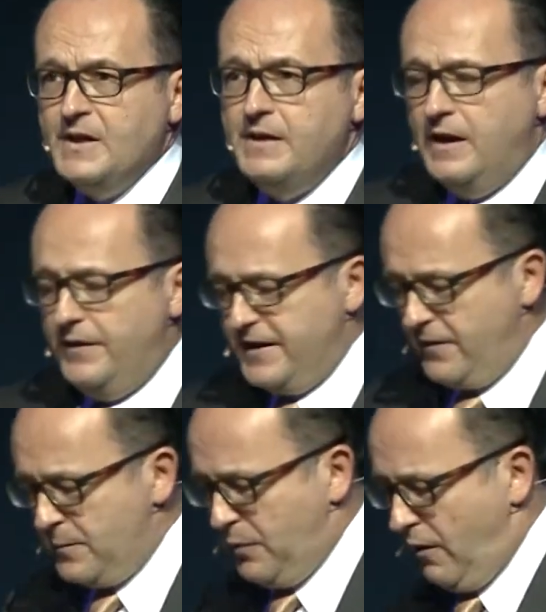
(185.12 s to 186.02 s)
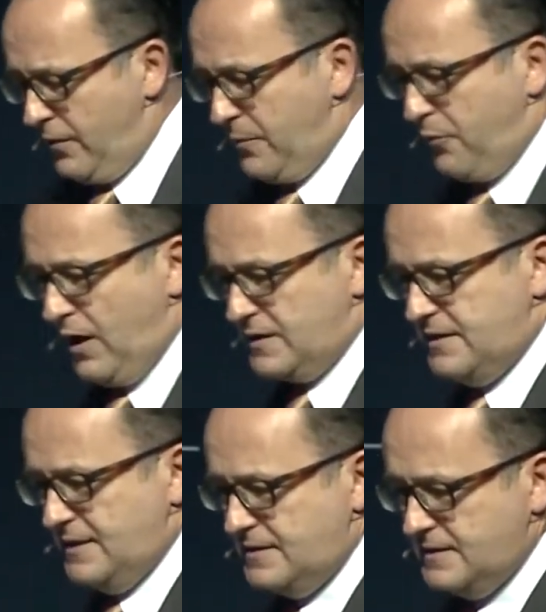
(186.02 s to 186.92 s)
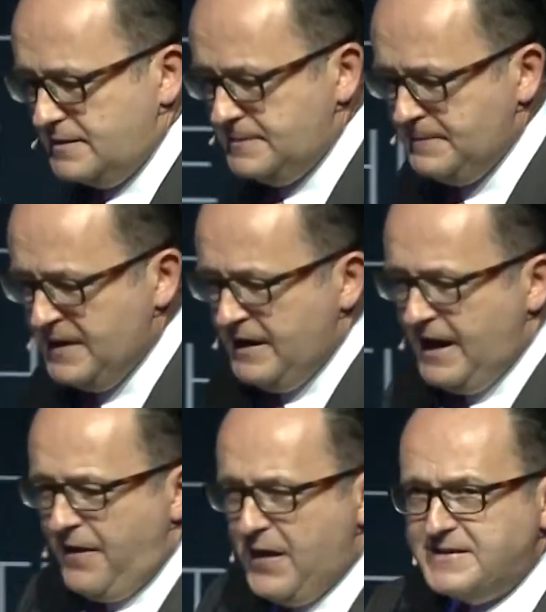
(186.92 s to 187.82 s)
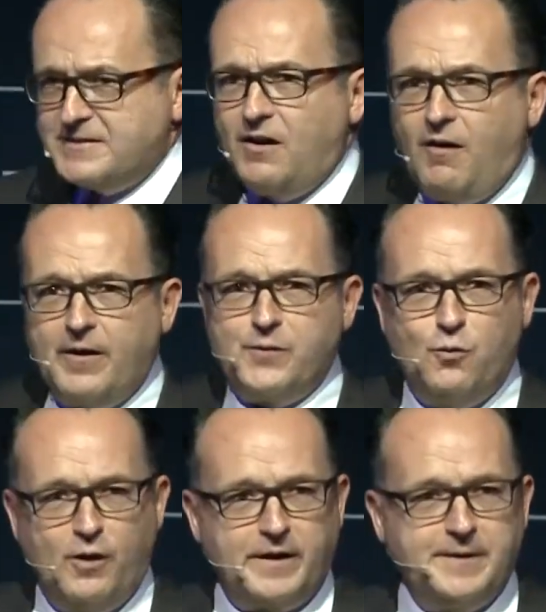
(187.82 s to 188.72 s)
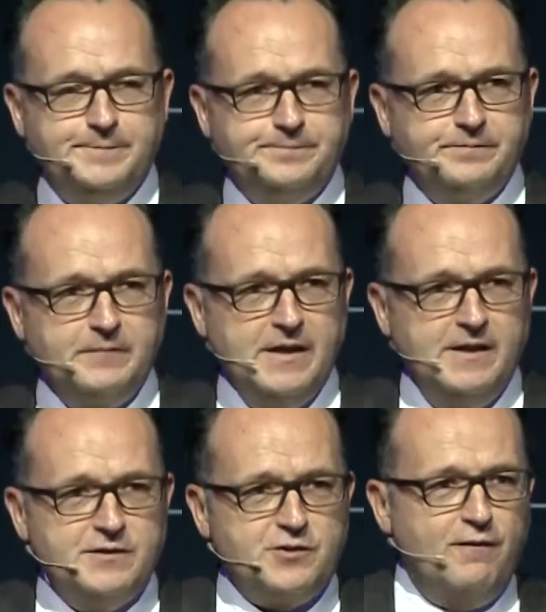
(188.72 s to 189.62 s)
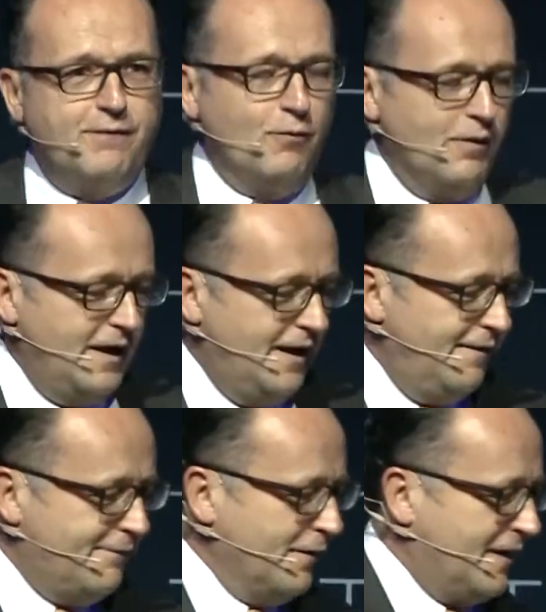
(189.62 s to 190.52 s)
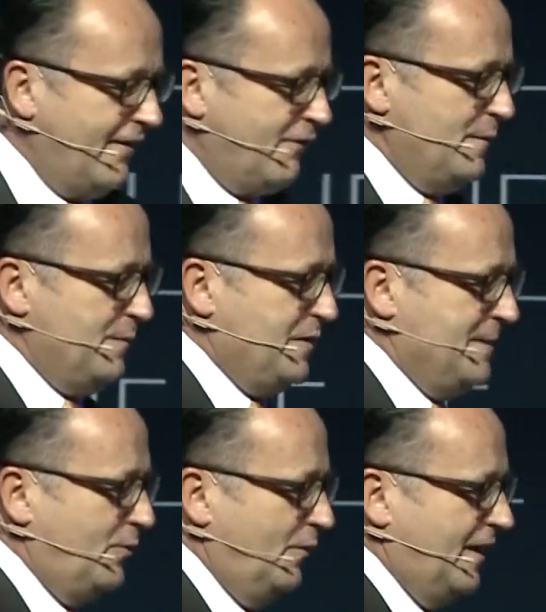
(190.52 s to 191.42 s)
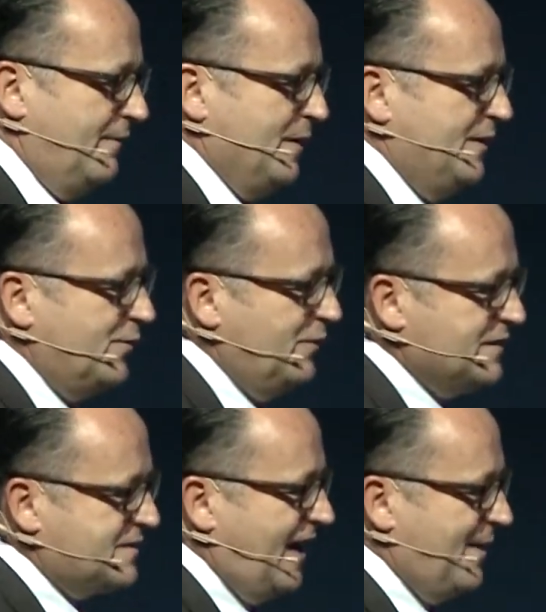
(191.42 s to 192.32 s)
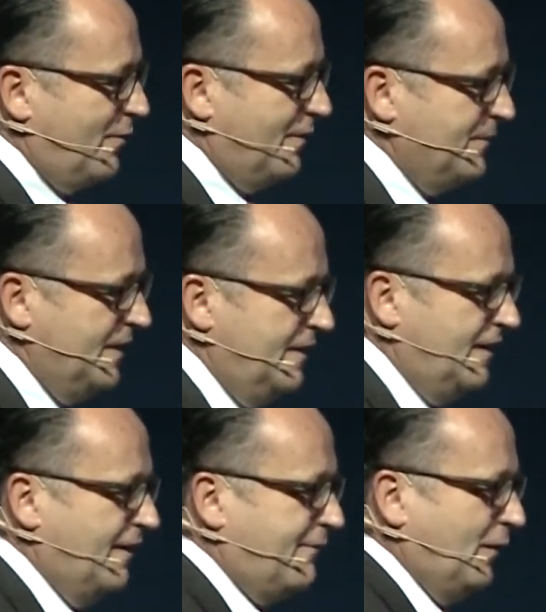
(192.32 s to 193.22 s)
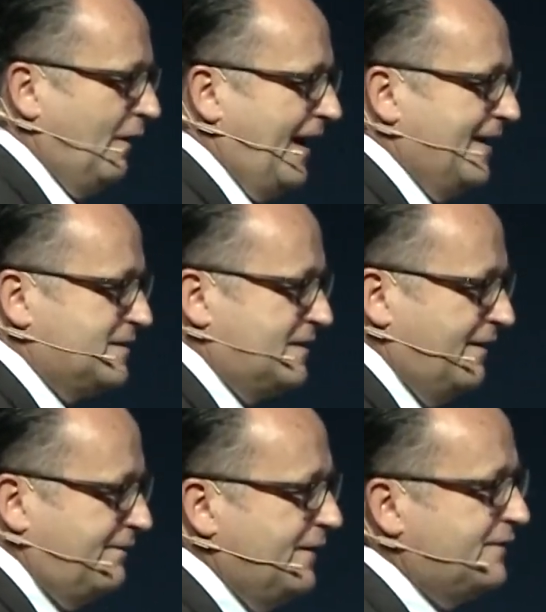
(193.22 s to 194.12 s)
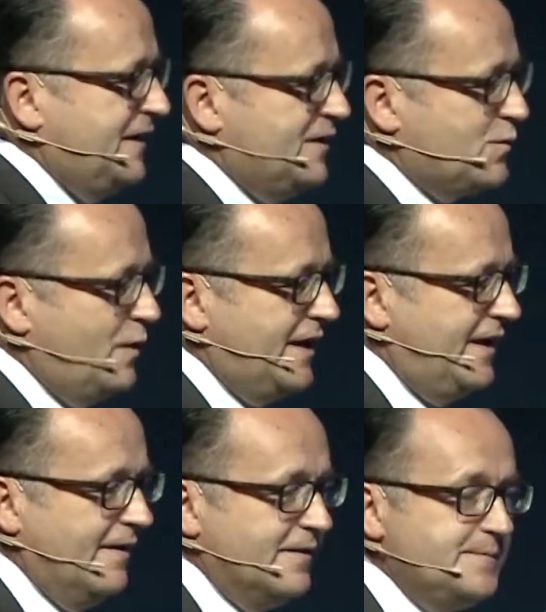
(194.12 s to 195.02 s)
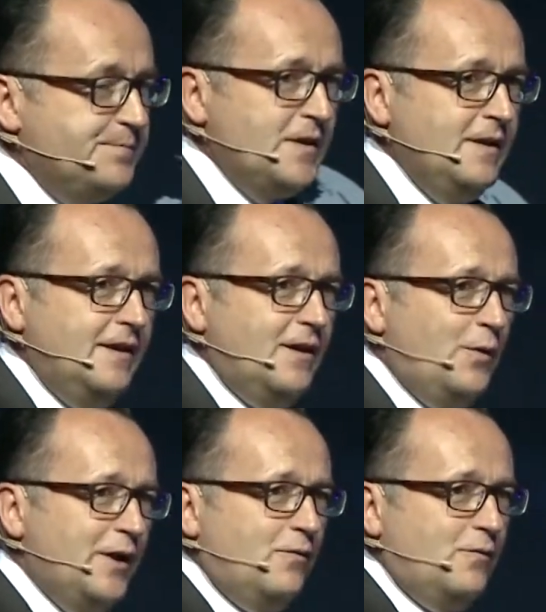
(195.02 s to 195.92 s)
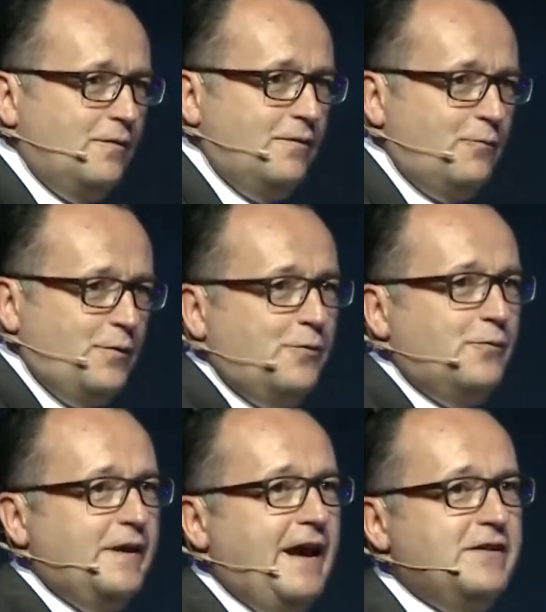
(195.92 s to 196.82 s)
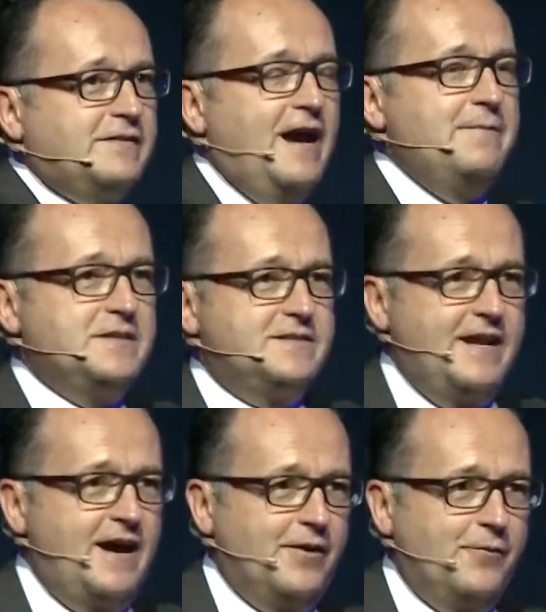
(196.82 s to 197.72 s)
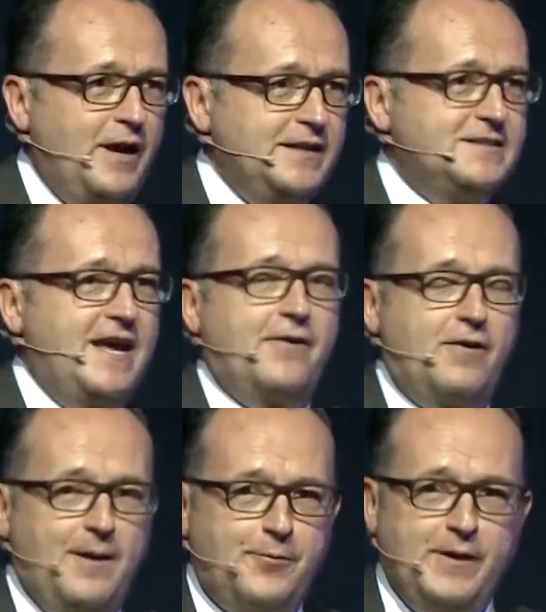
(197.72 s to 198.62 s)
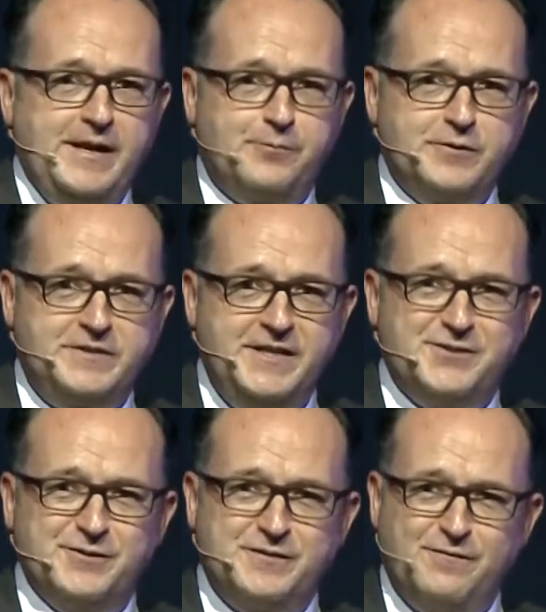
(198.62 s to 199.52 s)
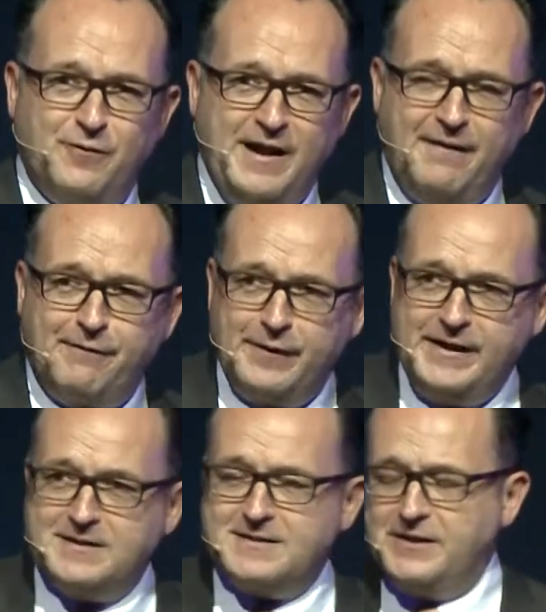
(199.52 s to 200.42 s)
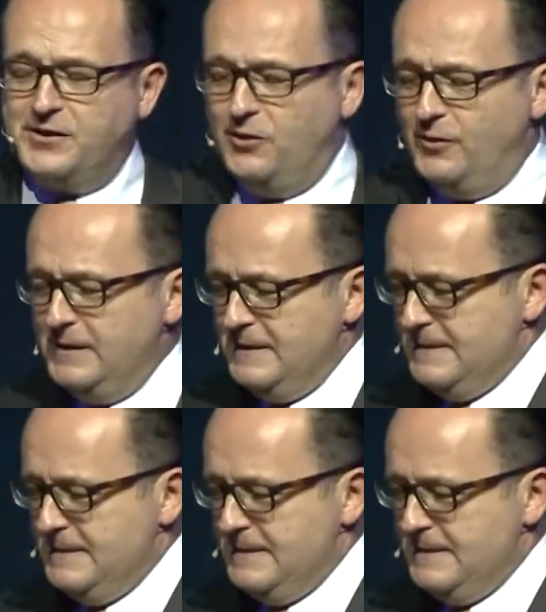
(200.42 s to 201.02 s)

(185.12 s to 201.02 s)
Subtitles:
The other part are processes, and that's the hard work. So for government people that have been doing cyber for the last 15, 20 years, we don't really have the time to sit down and write standard operating procedures for every single